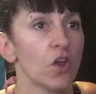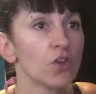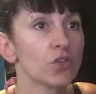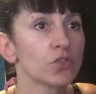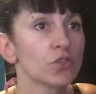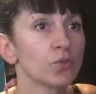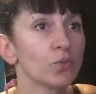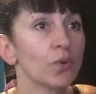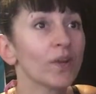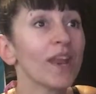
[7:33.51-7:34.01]

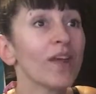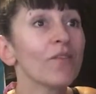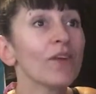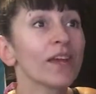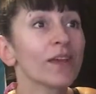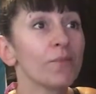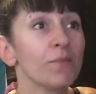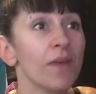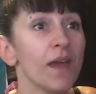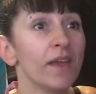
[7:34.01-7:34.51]
So what I
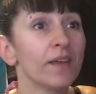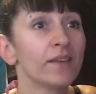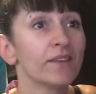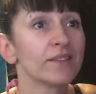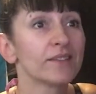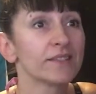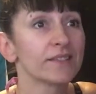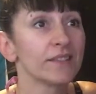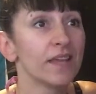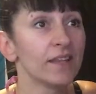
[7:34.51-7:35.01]
recommend
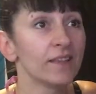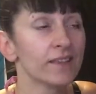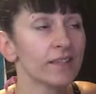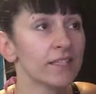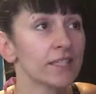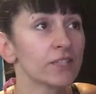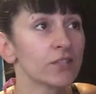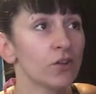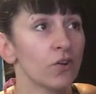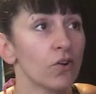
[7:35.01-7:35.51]
is, and
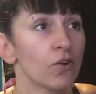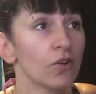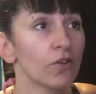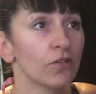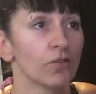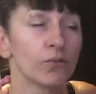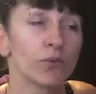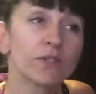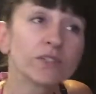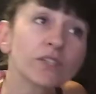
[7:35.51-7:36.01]
this
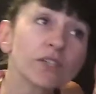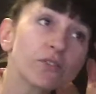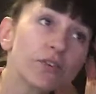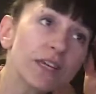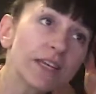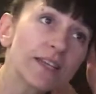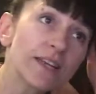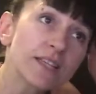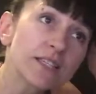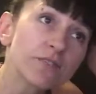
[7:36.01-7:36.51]
song was a
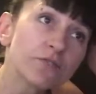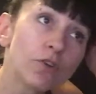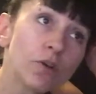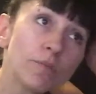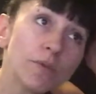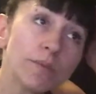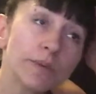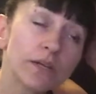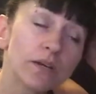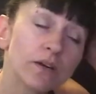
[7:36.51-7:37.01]
great lesson for
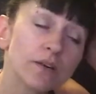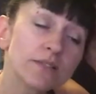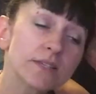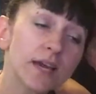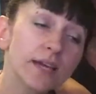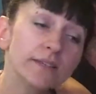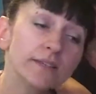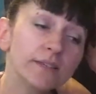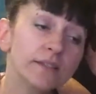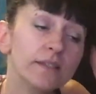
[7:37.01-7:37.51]
me, because
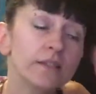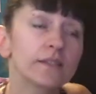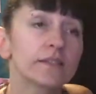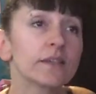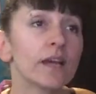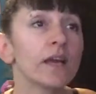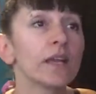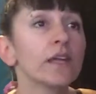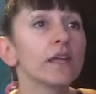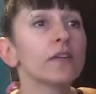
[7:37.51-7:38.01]
I did it
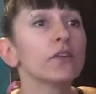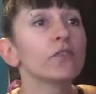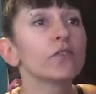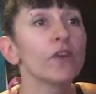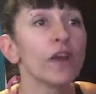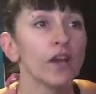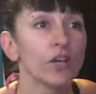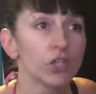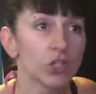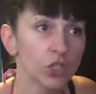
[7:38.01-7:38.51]
kind of in a
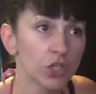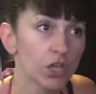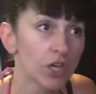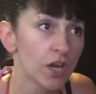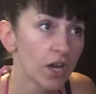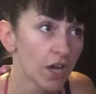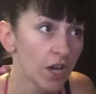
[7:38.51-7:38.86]
rush,